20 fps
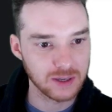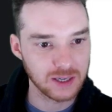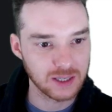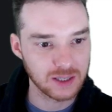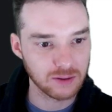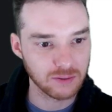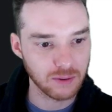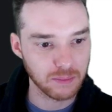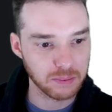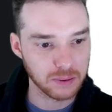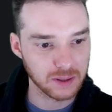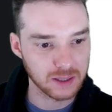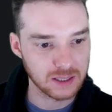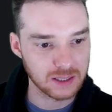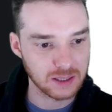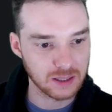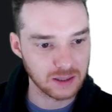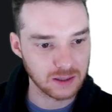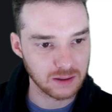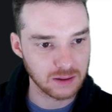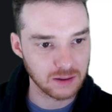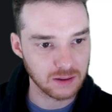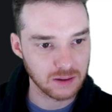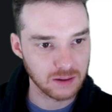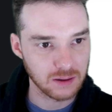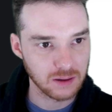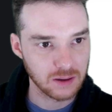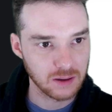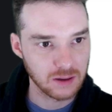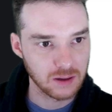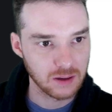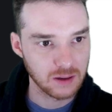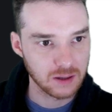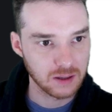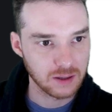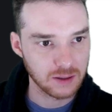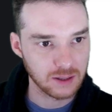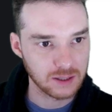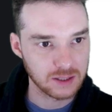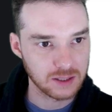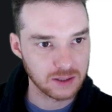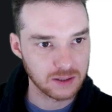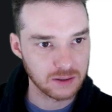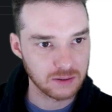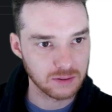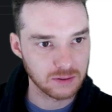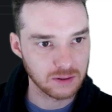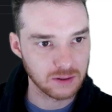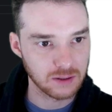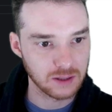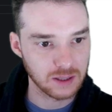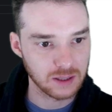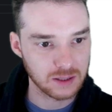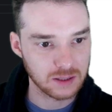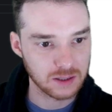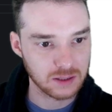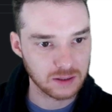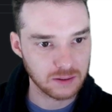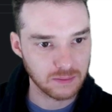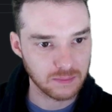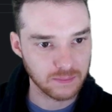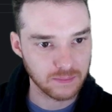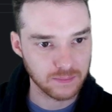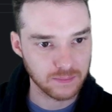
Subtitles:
we need to replace it. Let's do this.